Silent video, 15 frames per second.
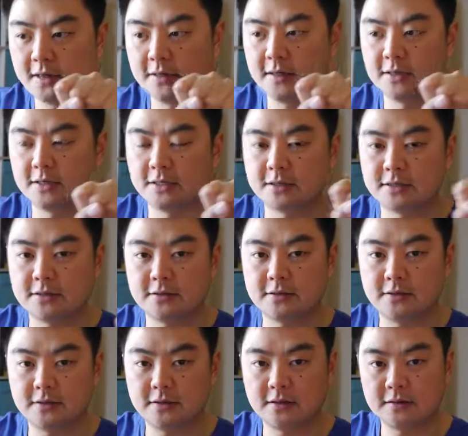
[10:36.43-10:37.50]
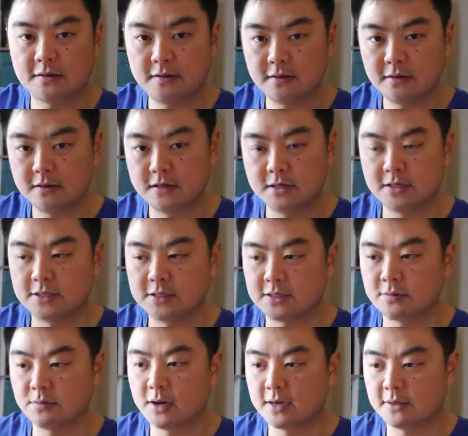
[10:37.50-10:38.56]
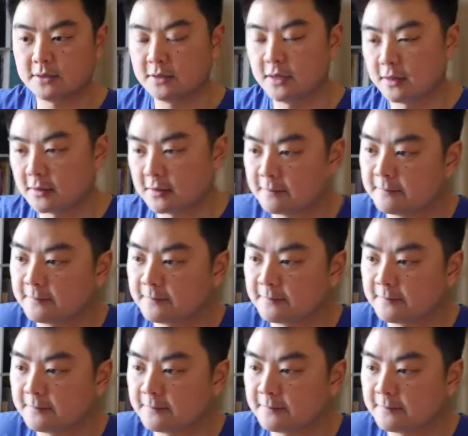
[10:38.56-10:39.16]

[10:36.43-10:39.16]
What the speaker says: and then just dissipate to nothing.